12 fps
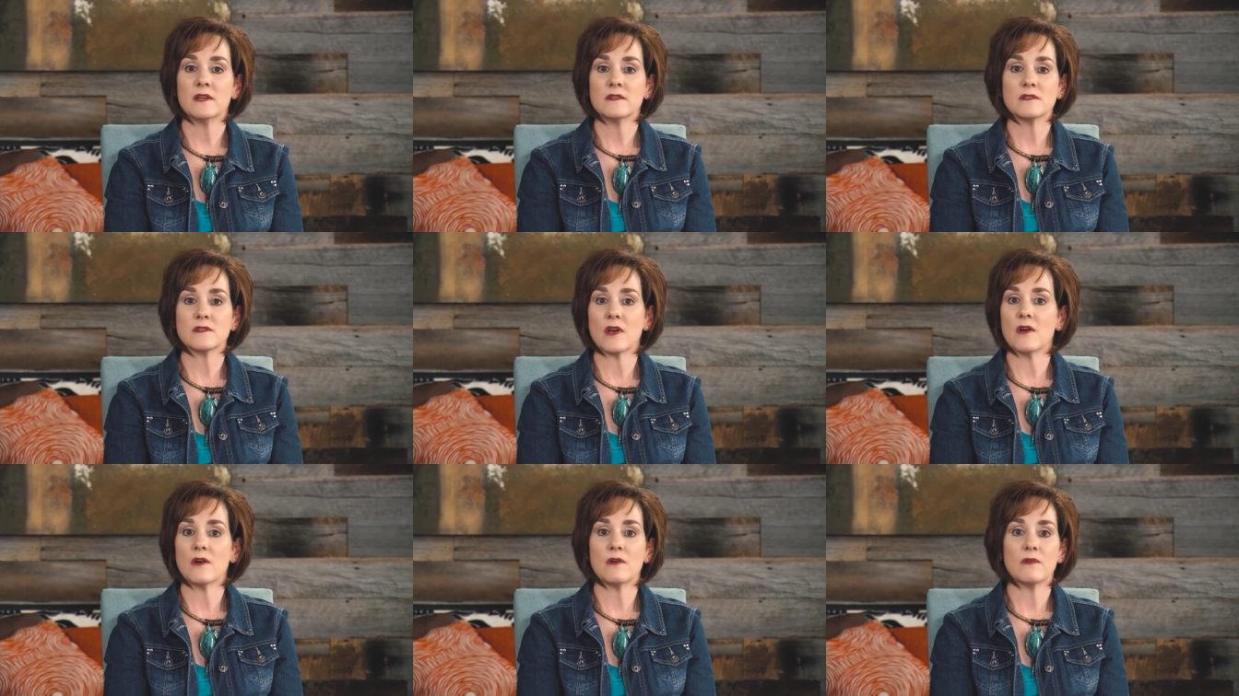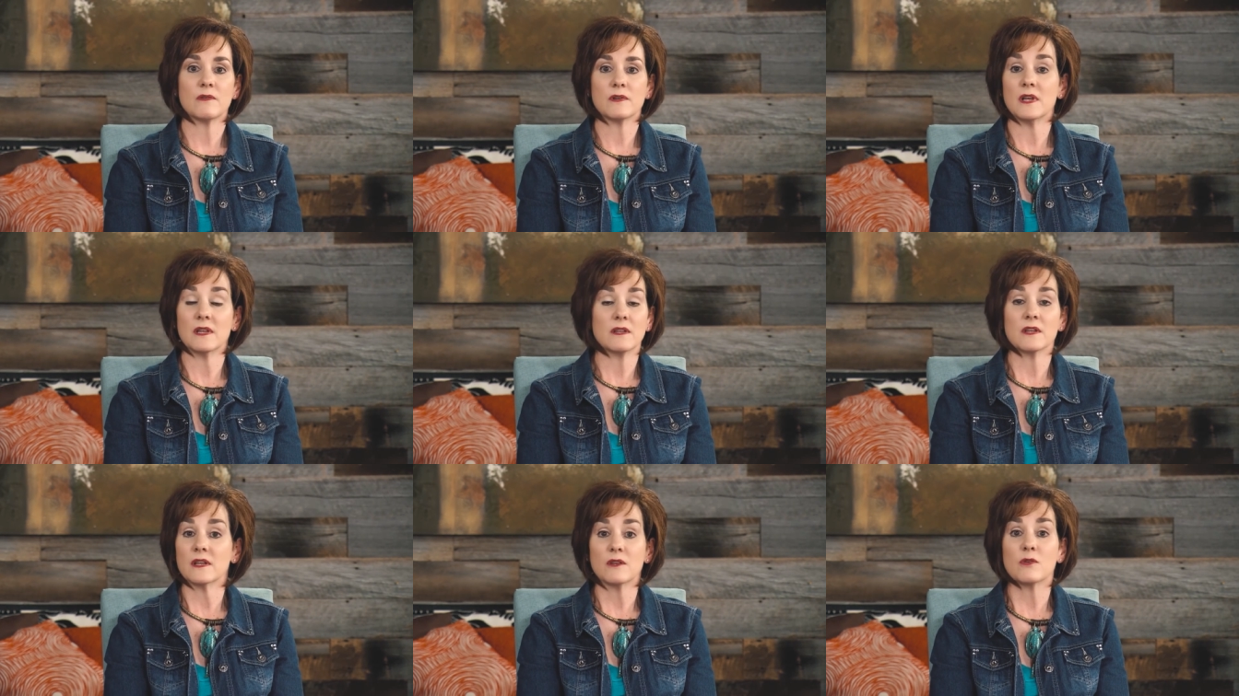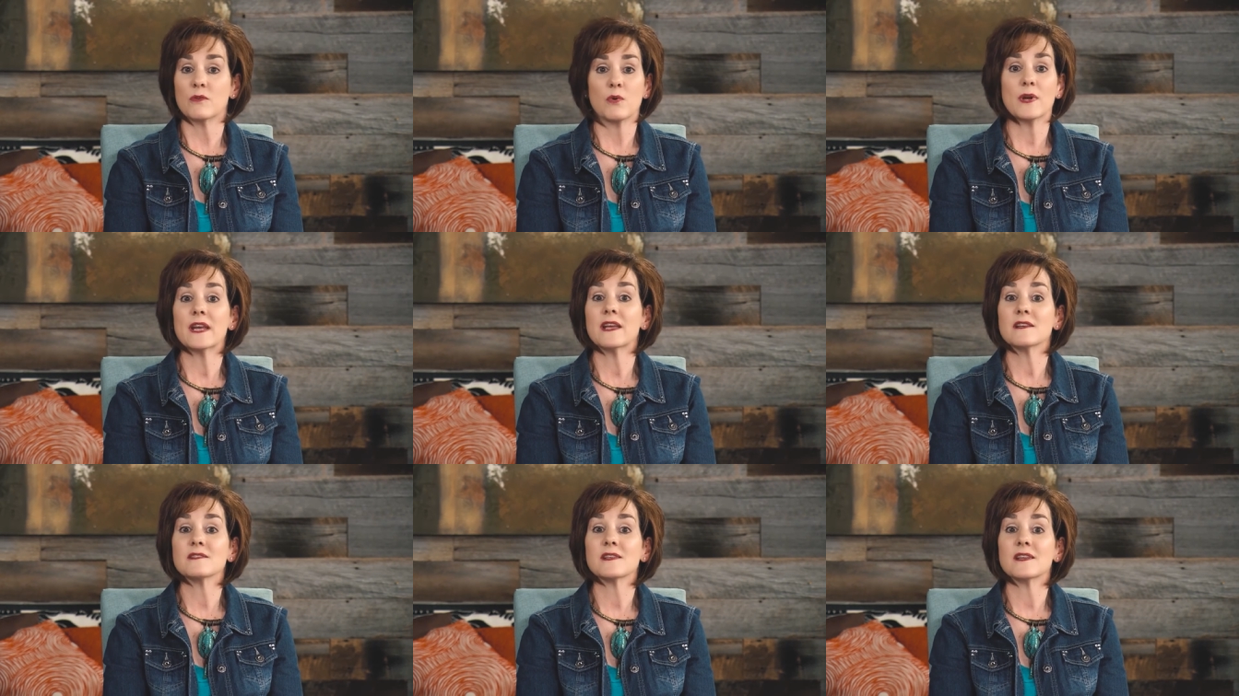So quitting
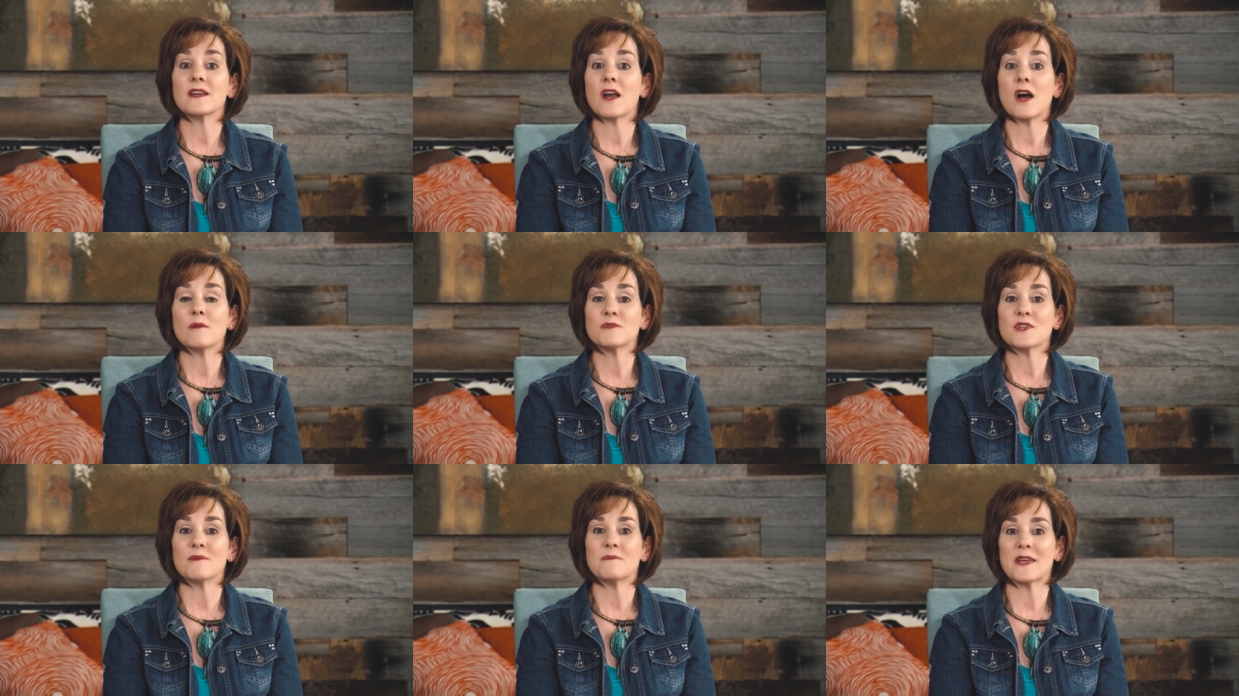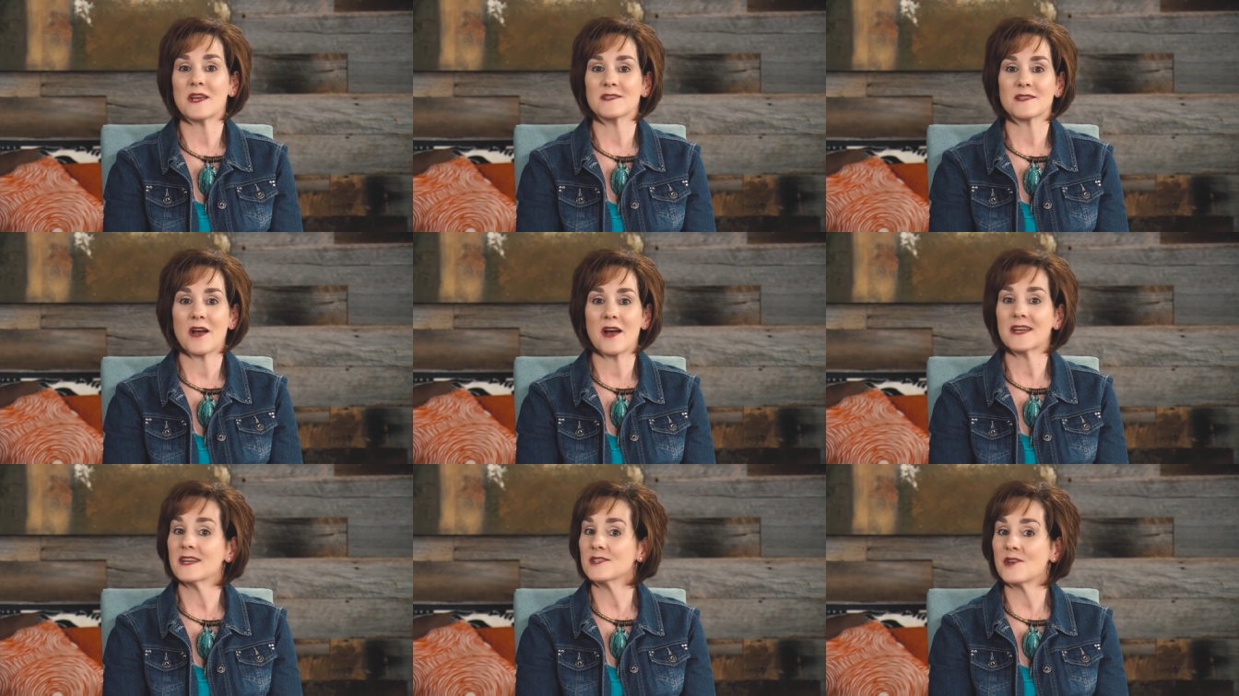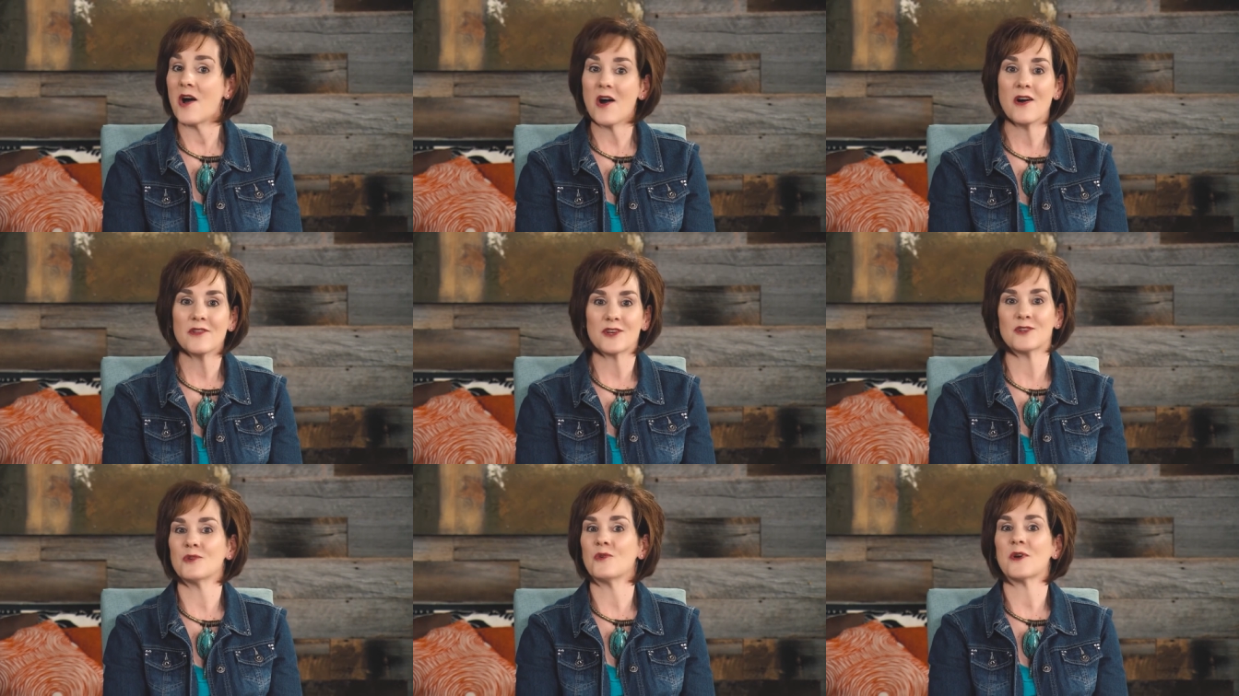isn't an option because God gets all the
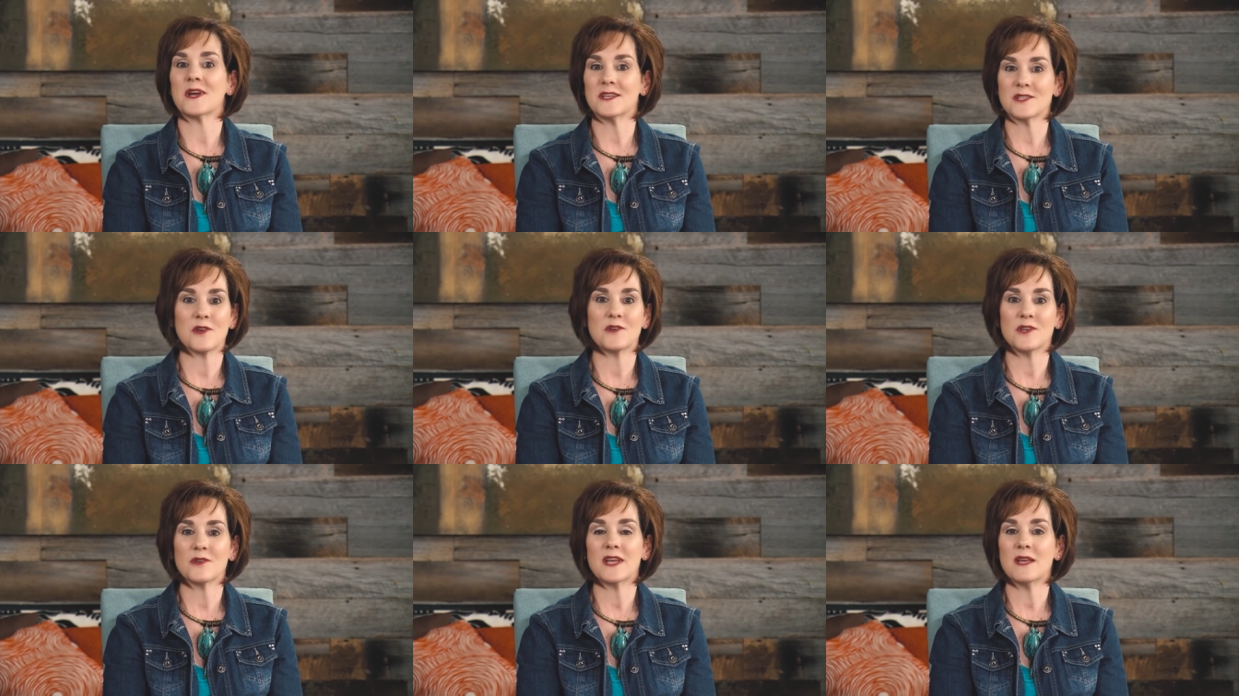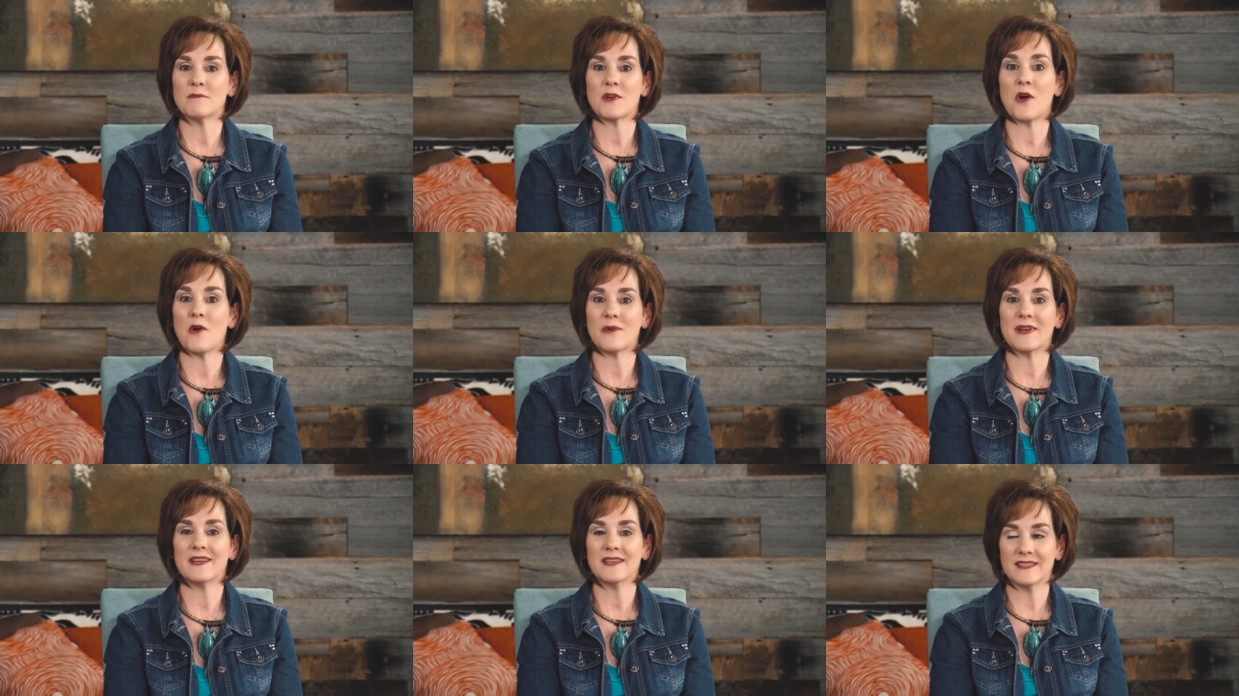glory, so you keep going.